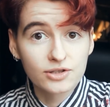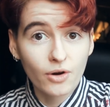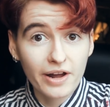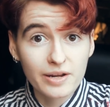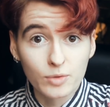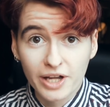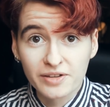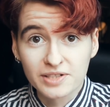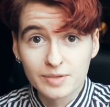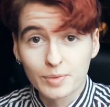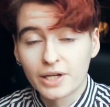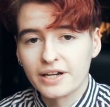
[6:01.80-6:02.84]
It's not anyone
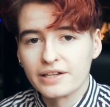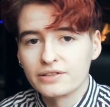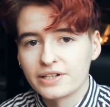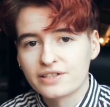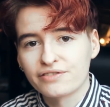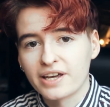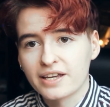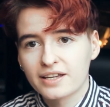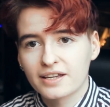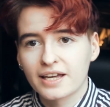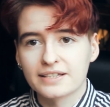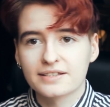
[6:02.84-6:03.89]
else's blood either, it's
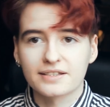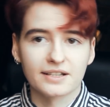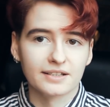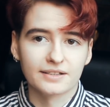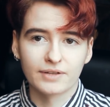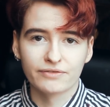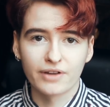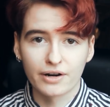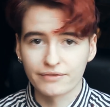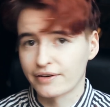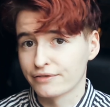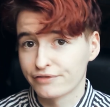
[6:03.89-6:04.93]
fake. It's uh, a
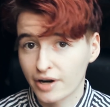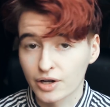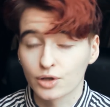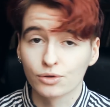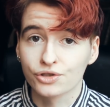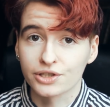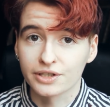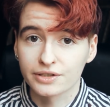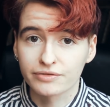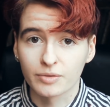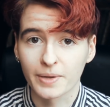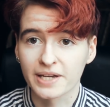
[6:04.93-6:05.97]
very, very, very cool
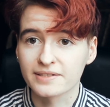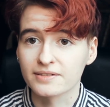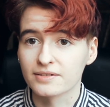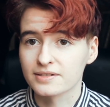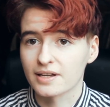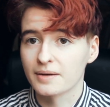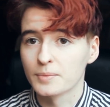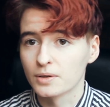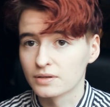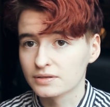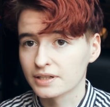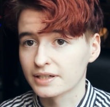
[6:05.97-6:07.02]
shirt from ASOS that I
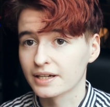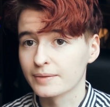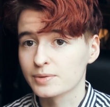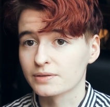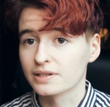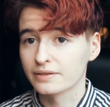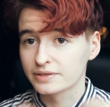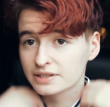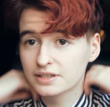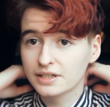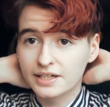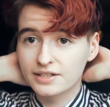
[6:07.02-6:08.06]
bought, and I absolutely love
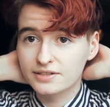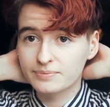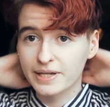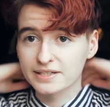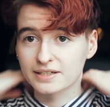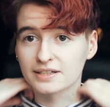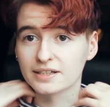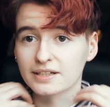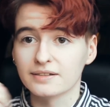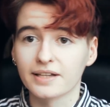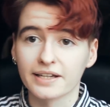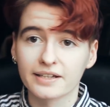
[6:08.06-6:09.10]
it. It's
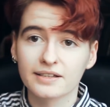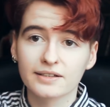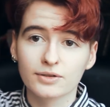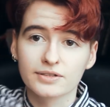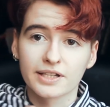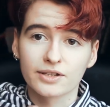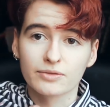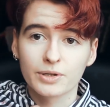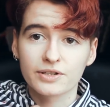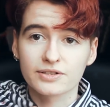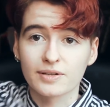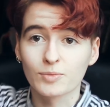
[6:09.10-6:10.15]
basically like, looks like you have
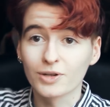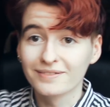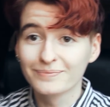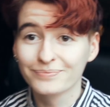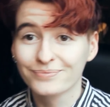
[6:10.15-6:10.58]
murdered someone.